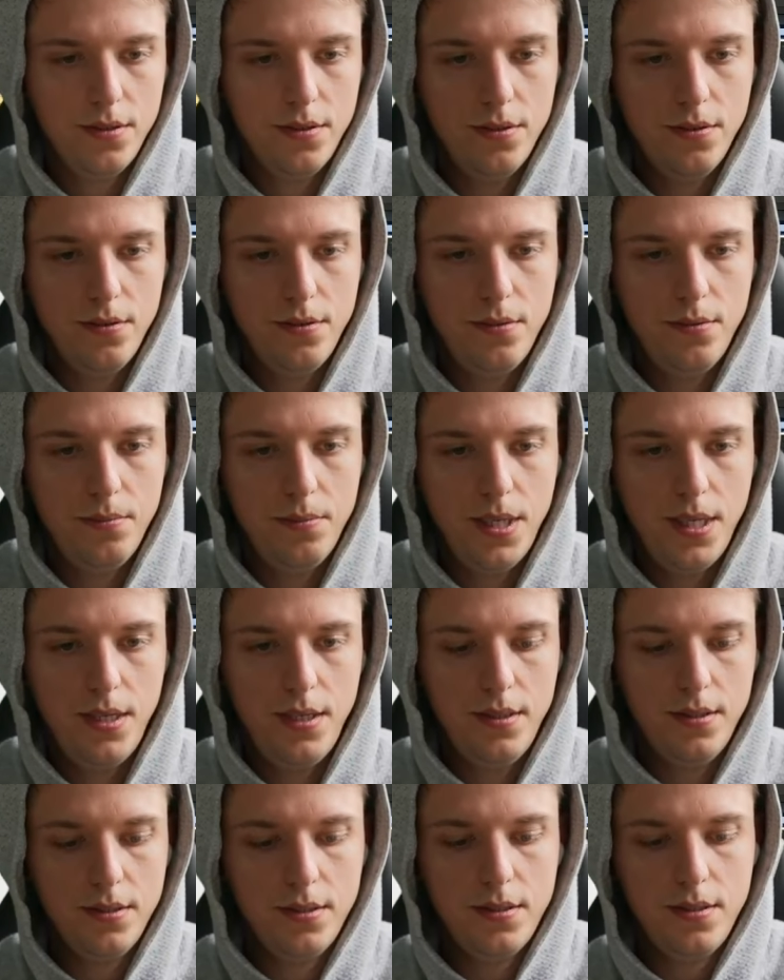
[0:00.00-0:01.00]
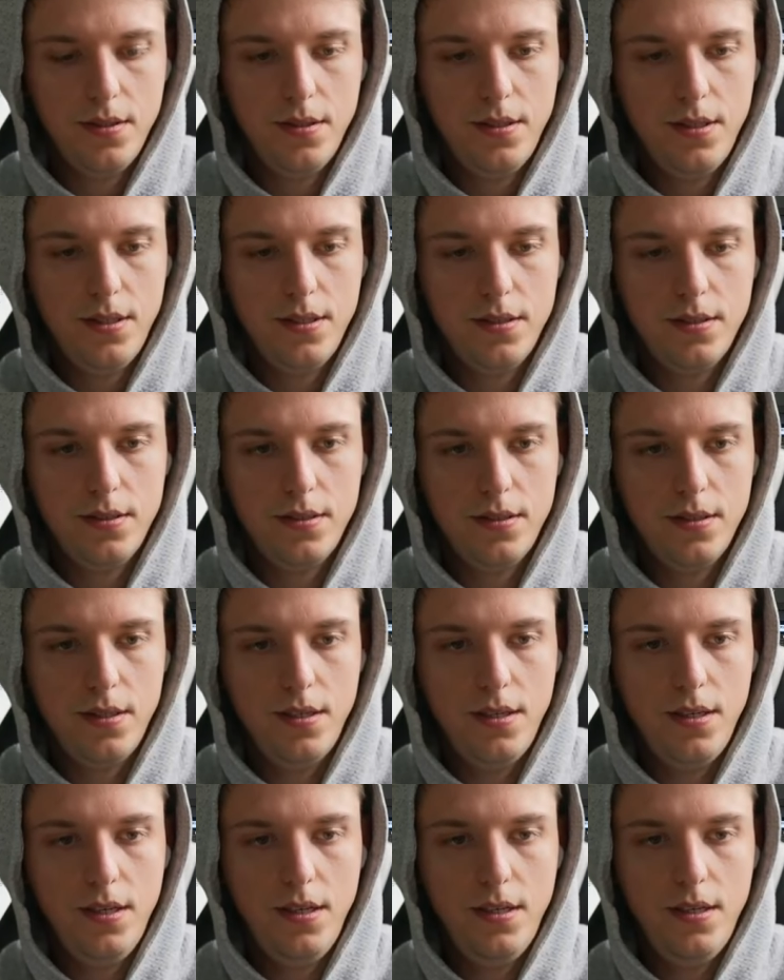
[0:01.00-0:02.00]
to paste this
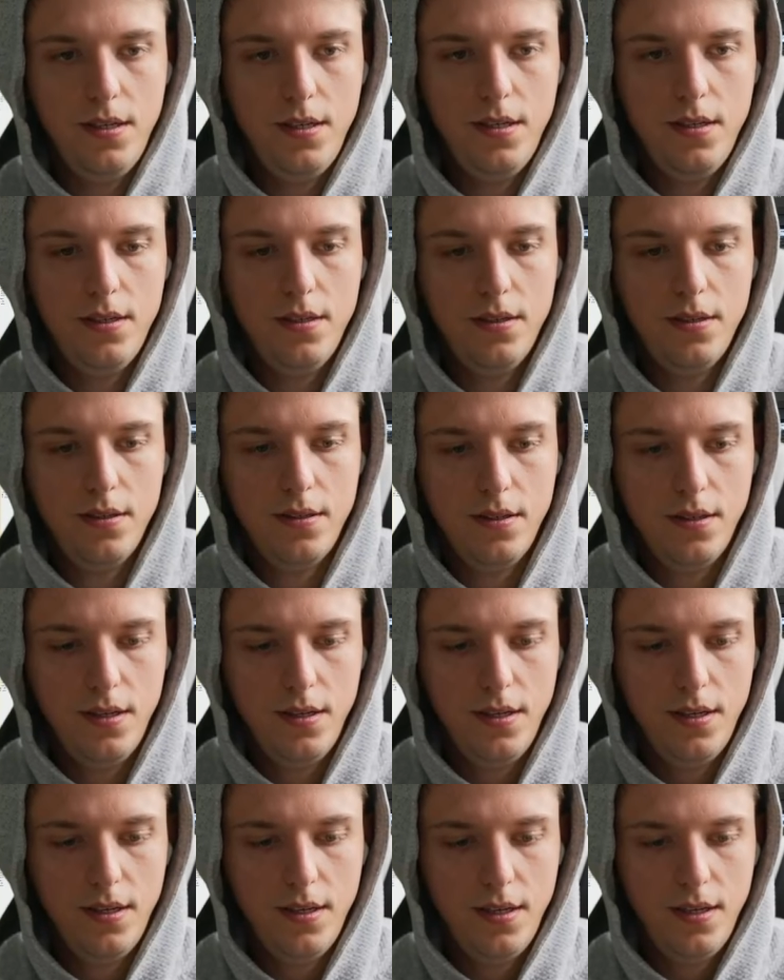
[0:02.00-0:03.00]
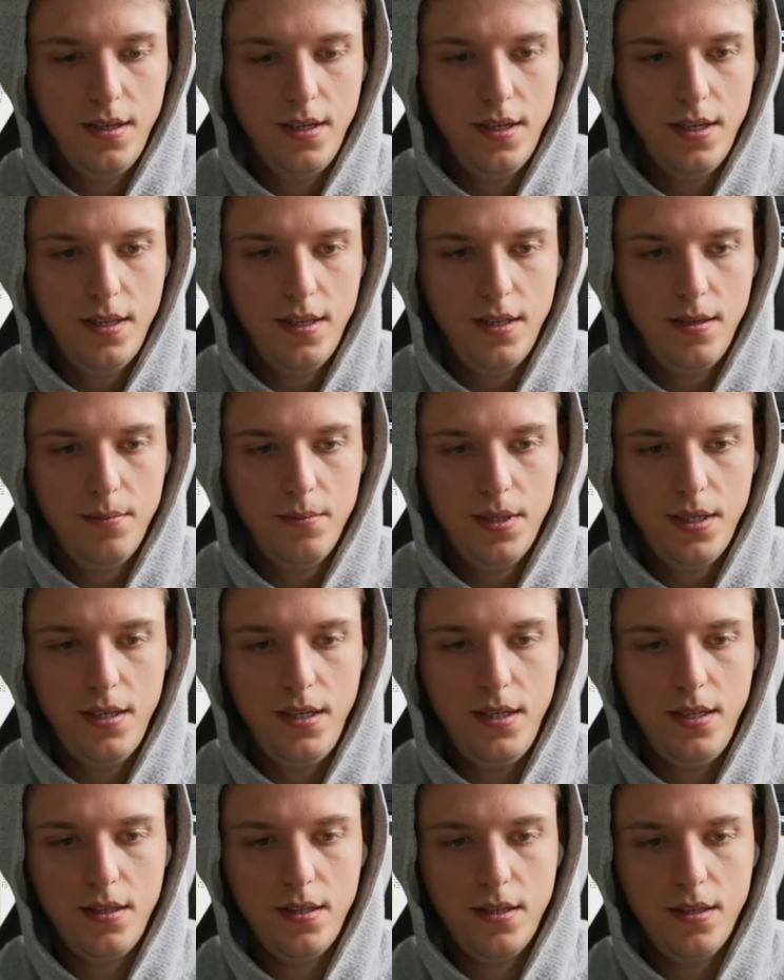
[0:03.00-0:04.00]
in here, and then
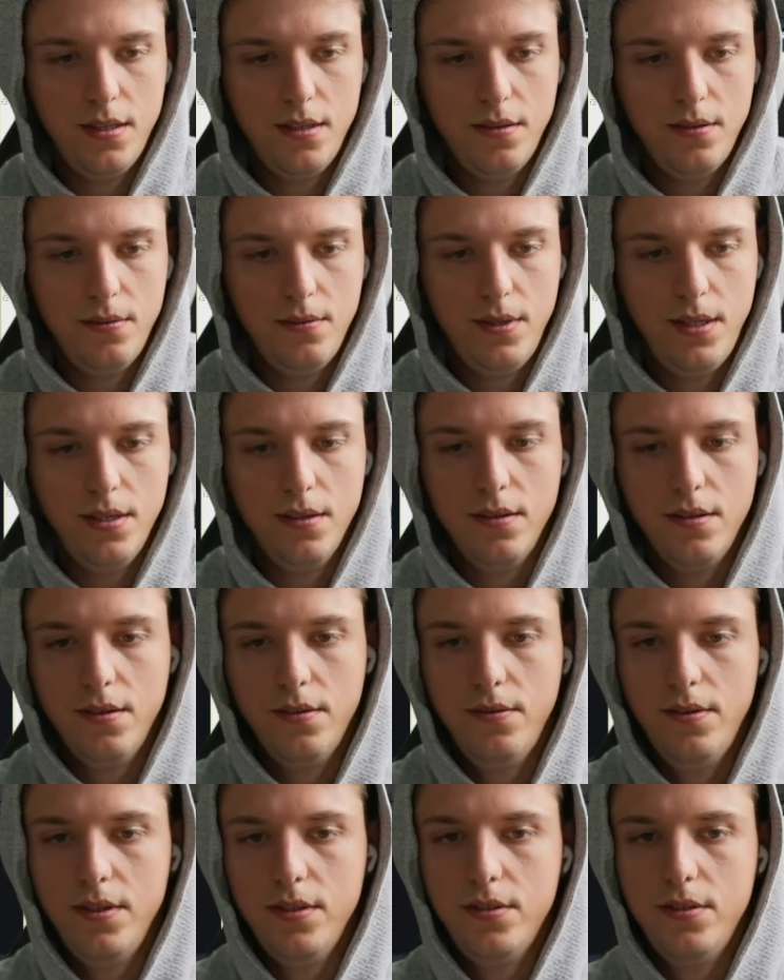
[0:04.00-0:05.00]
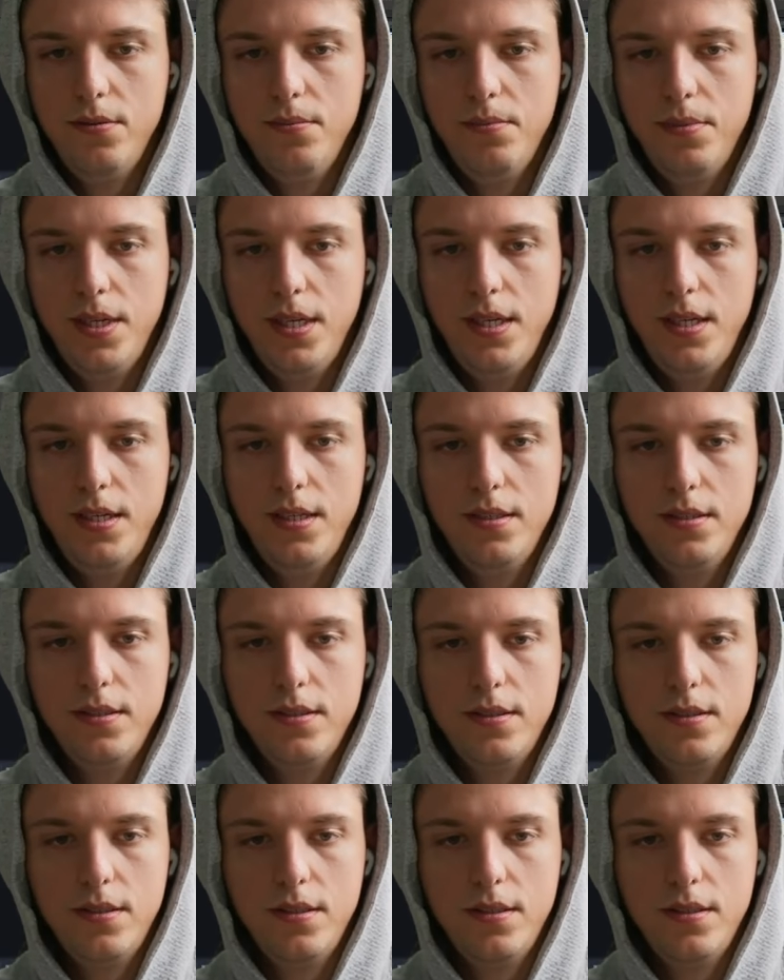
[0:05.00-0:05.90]
beneath it, we are going to paste